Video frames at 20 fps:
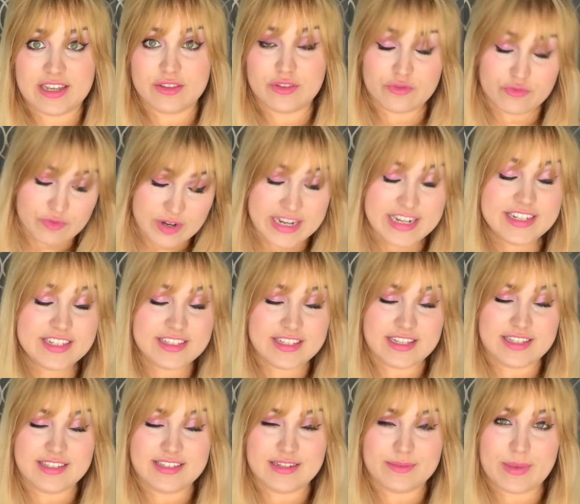the ring
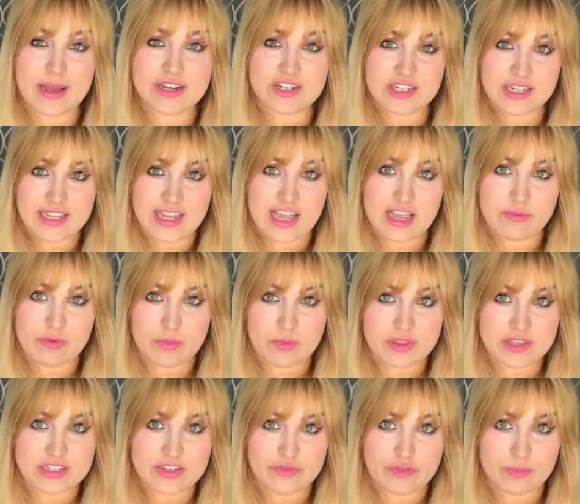system actually came in with
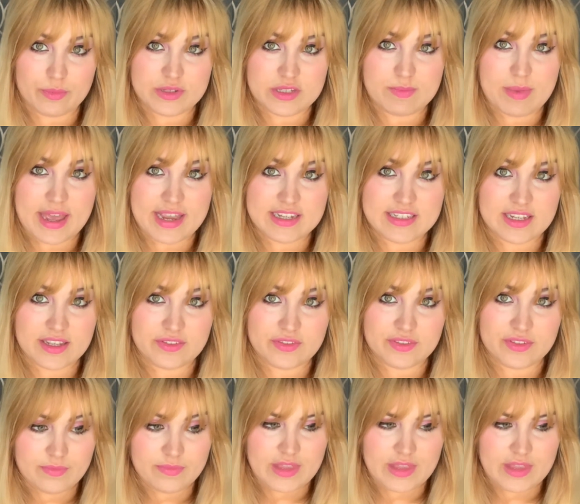a different perspective.